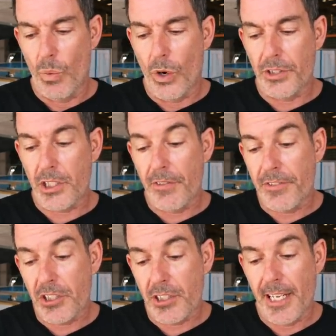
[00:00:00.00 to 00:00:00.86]
what do you
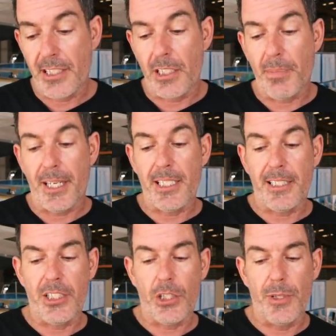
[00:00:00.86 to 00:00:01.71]
foresee as the
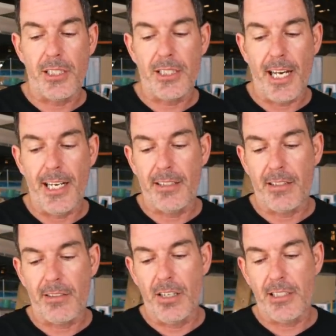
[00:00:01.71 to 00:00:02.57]
biggest issue in sailing
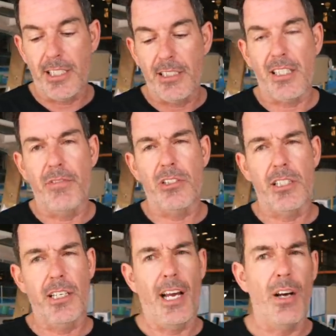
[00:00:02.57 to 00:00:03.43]
the
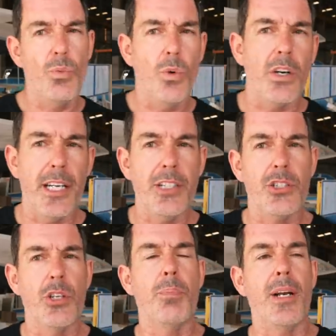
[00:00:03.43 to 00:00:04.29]
1370, and what
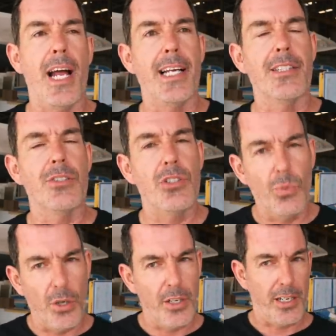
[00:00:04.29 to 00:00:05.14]
is your plan to
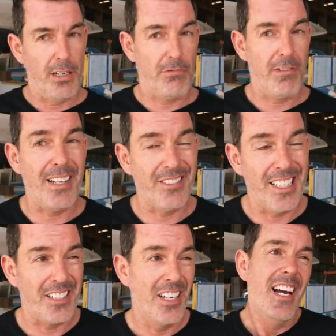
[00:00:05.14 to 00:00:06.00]
work around it?